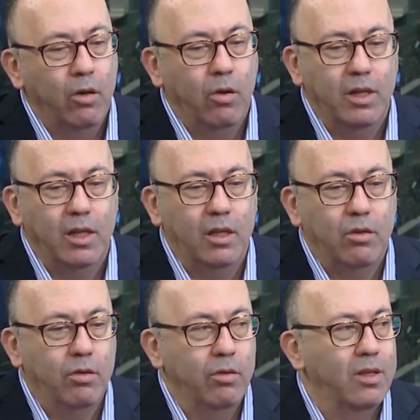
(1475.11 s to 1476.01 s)
all they need
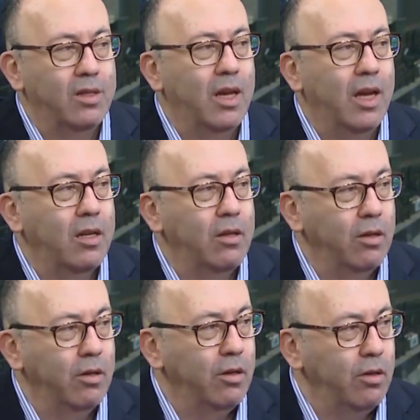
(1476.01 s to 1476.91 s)
to do is hack
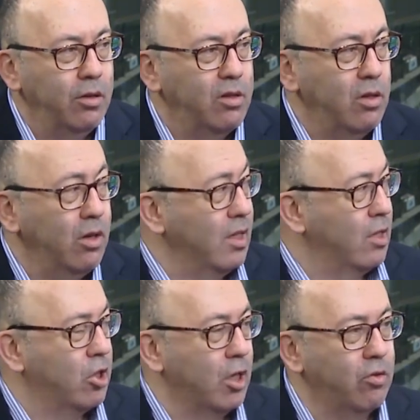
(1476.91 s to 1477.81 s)
the stock
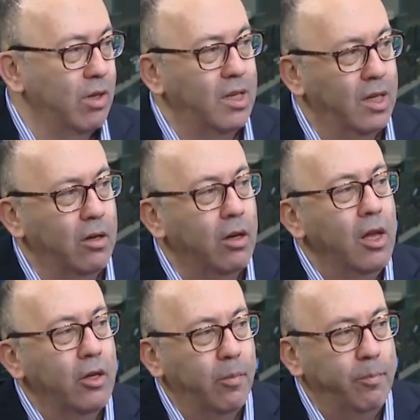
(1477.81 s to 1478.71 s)
exchange right here,
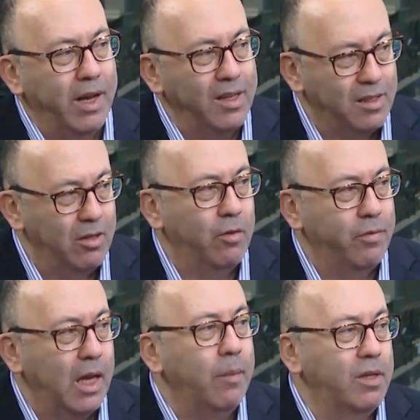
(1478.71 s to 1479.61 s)
the bastion
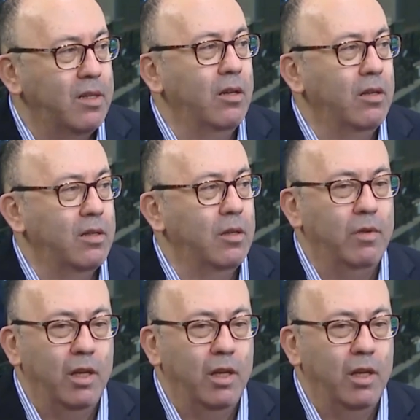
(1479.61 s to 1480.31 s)
of capitalism.